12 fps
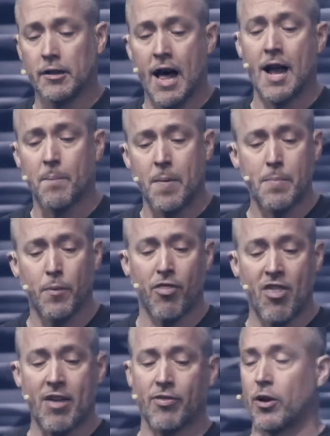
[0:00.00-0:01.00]
A lot of
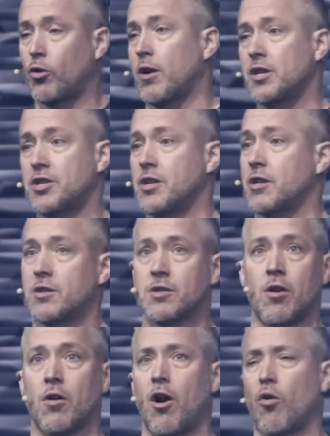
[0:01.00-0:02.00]
people think that
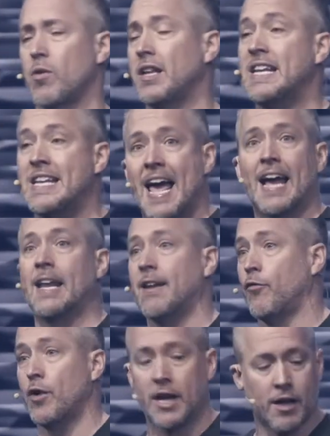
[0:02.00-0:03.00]
Christians are, are, really
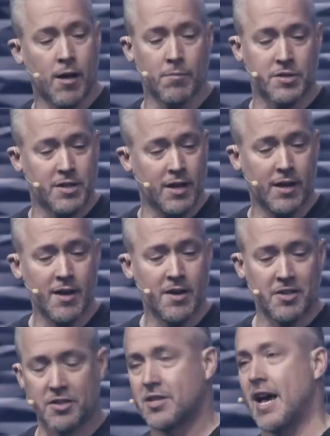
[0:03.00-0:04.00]
negative when it comes to,
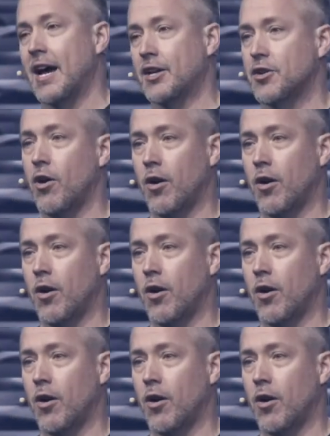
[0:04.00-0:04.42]
to sex.